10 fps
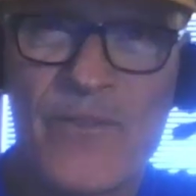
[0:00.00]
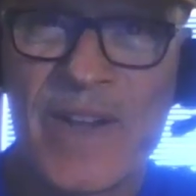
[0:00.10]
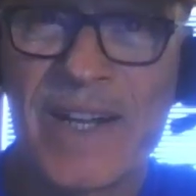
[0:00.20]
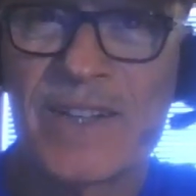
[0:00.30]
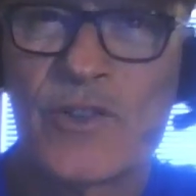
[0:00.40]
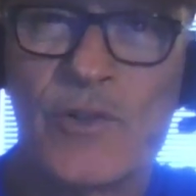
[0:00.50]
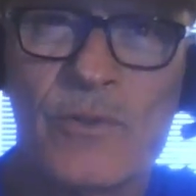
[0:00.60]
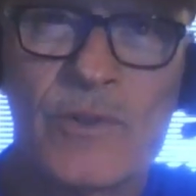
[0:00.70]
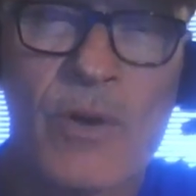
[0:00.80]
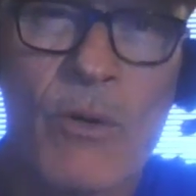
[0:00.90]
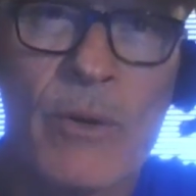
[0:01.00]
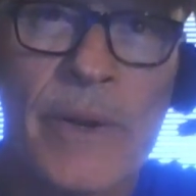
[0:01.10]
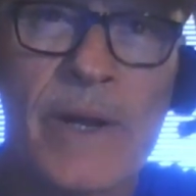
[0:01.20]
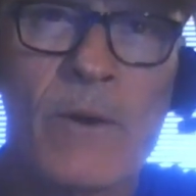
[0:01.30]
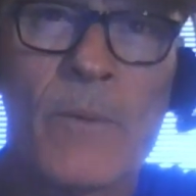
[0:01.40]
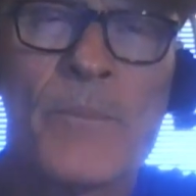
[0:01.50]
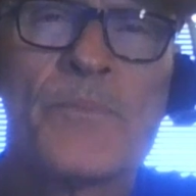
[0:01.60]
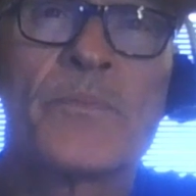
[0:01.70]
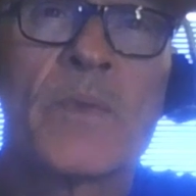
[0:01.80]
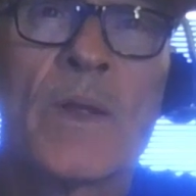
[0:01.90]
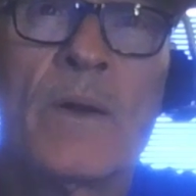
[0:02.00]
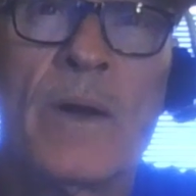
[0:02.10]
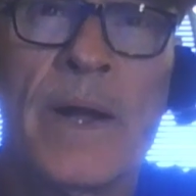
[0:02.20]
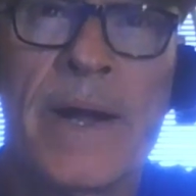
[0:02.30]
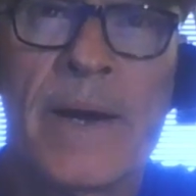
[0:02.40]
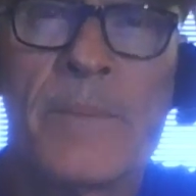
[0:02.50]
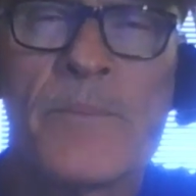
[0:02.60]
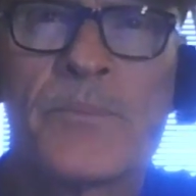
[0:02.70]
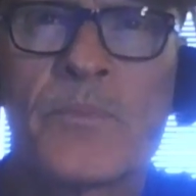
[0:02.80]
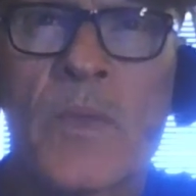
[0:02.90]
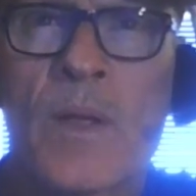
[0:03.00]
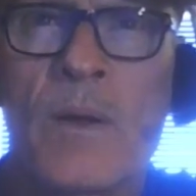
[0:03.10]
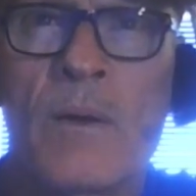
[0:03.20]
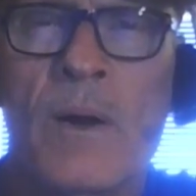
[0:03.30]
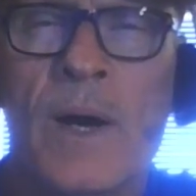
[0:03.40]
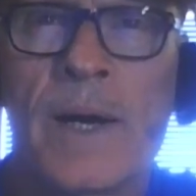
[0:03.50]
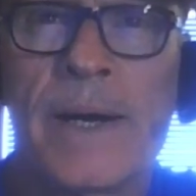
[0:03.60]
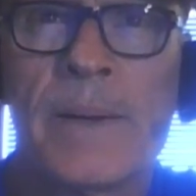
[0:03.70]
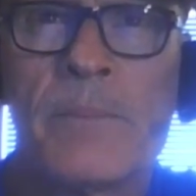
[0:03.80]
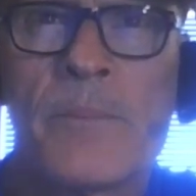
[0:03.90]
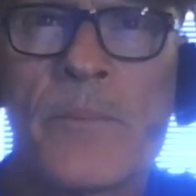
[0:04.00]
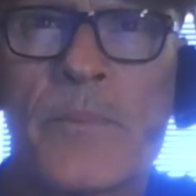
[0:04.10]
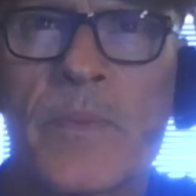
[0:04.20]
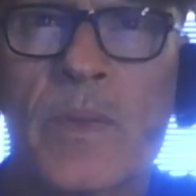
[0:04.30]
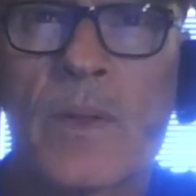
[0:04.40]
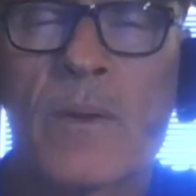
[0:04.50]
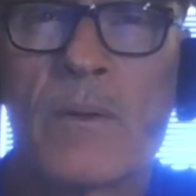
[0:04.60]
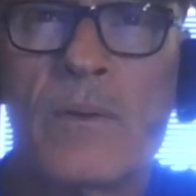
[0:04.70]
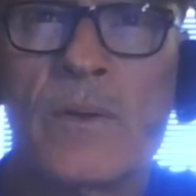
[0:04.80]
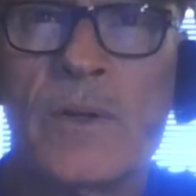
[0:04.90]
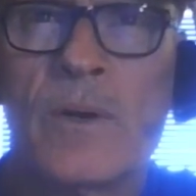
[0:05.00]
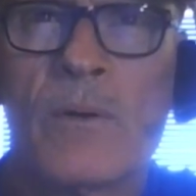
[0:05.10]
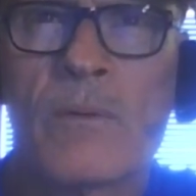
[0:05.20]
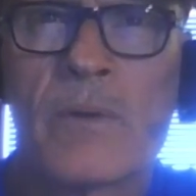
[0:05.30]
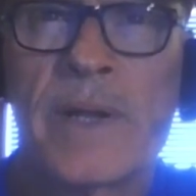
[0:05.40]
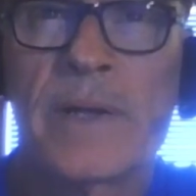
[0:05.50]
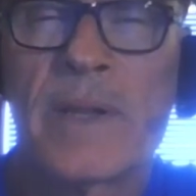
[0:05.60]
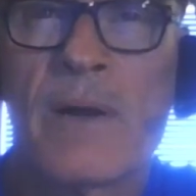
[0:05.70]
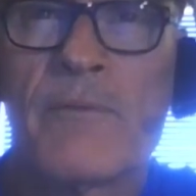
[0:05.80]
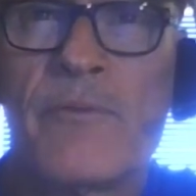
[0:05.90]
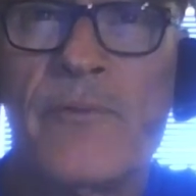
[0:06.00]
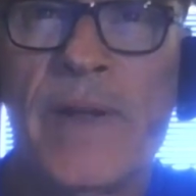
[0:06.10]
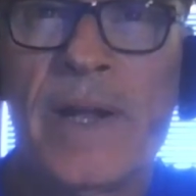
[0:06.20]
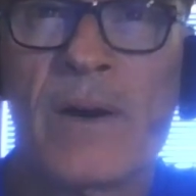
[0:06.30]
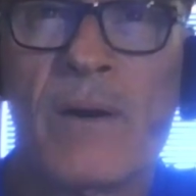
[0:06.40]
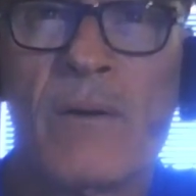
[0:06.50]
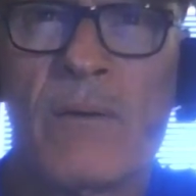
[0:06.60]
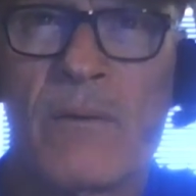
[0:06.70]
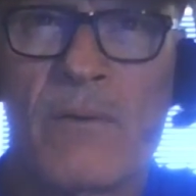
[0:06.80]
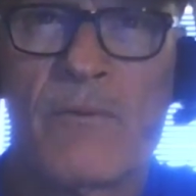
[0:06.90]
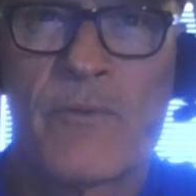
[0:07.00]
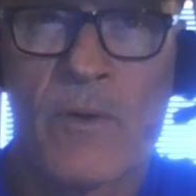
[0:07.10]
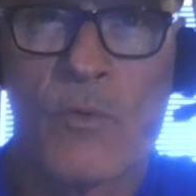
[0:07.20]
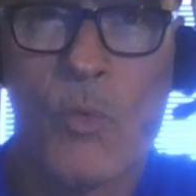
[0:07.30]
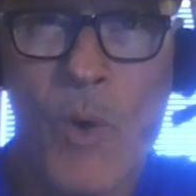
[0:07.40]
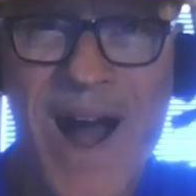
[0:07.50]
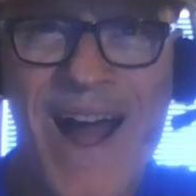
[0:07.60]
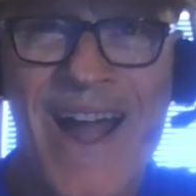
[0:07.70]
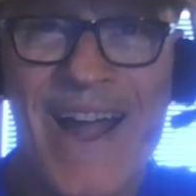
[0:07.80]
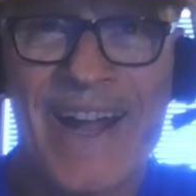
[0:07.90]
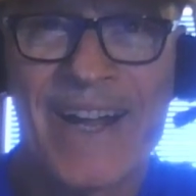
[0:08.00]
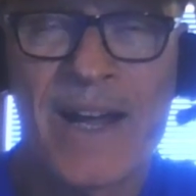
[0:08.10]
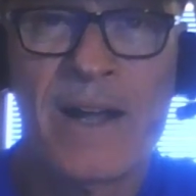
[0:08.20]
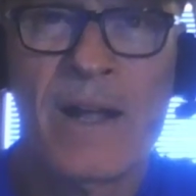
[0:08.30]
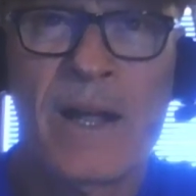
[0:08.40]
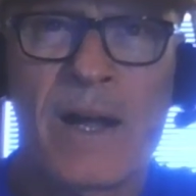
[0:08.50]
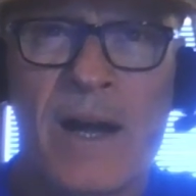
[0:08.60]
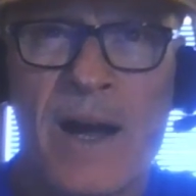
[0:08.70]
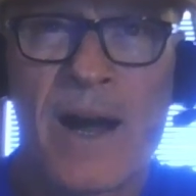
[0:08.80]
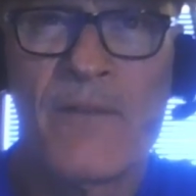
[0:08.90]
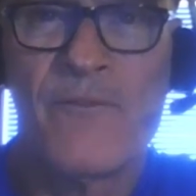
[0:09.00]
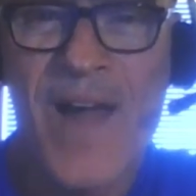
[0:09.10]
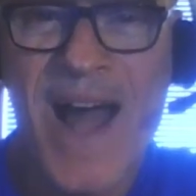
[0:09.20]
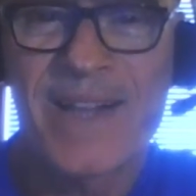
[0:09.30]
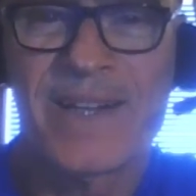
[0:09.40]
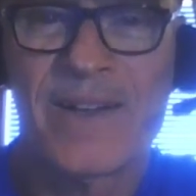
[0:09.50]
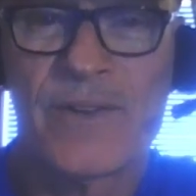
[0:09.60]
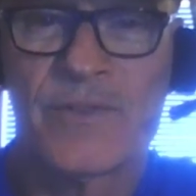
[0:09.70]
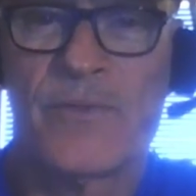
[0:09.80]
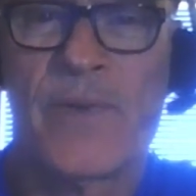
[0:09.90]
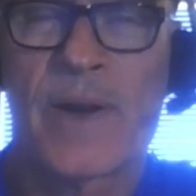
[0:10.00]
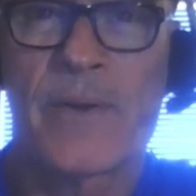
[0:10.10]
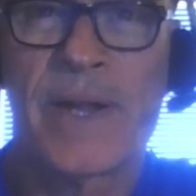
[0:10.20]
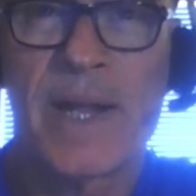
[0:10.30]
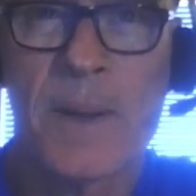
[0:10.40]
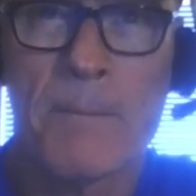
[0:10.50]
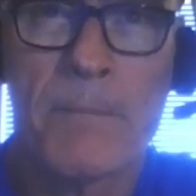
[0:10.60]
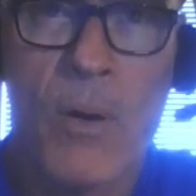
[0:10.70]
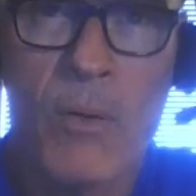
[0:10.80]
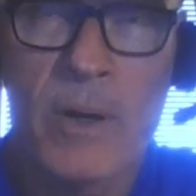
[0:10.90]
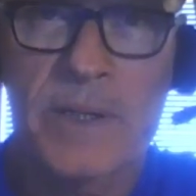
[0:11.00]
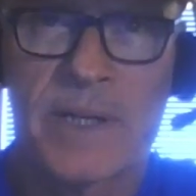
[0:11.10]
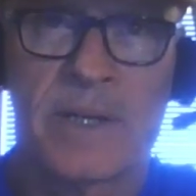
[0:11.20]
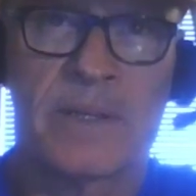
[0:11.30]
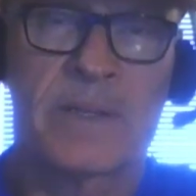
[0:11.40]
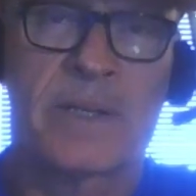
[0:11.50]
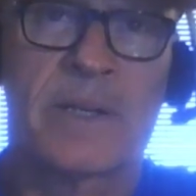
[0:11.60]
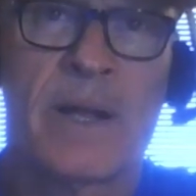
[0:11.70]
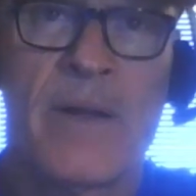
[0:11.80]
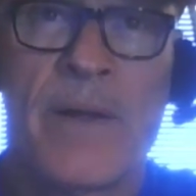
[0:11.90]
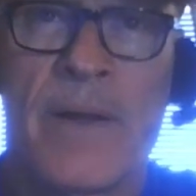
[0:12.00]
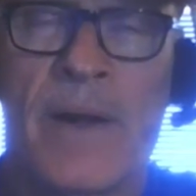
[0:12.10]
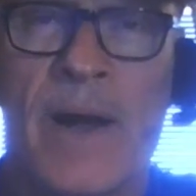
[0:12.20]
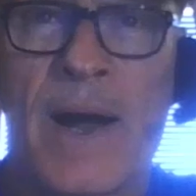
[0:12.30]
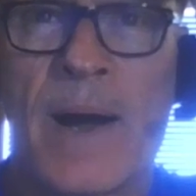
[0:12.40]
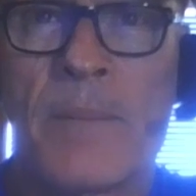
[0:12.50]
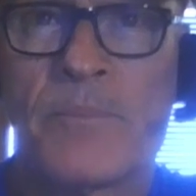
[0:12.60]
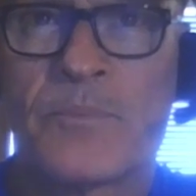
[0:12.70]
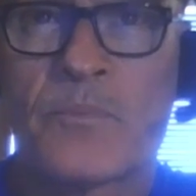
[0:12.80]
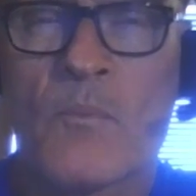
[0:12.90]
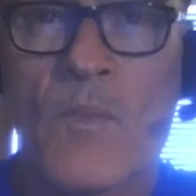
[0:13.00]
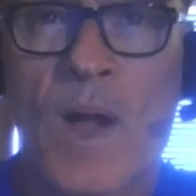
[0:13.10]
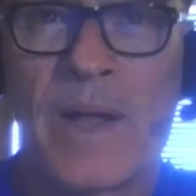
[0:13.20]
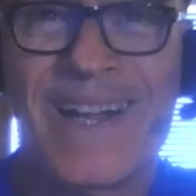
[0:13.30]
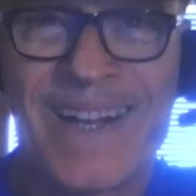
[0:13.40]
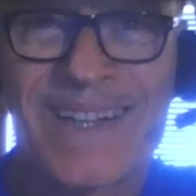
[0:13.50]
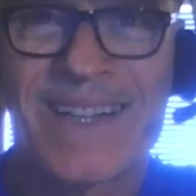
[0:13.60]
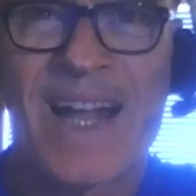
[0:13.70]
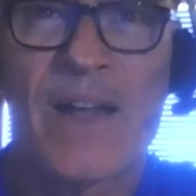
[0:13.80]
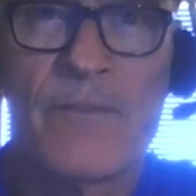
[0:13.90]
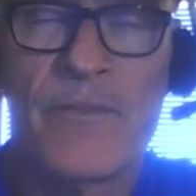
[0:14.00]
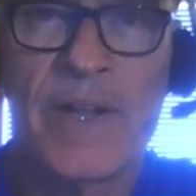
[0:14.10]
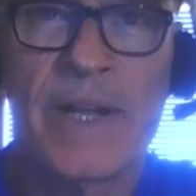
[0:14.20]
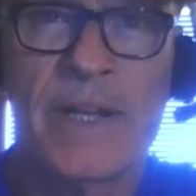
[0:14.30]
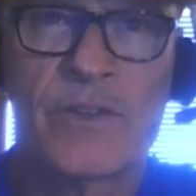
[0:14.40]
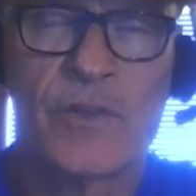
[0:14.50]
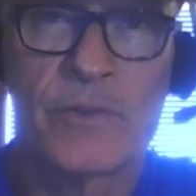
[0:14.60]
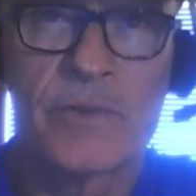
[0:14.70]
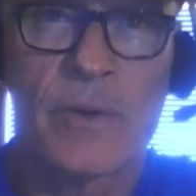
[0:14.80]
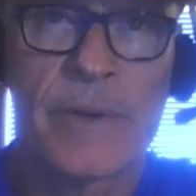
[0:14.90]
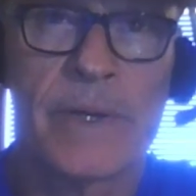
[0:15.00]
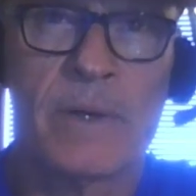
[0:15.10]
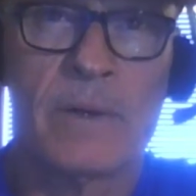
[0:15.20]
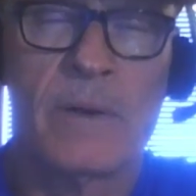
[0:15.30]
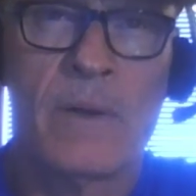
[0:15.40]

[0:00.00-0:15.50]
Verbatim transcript: the tutorial. And um, you'll get a feel for why uh, that is very important um, in the tutorial.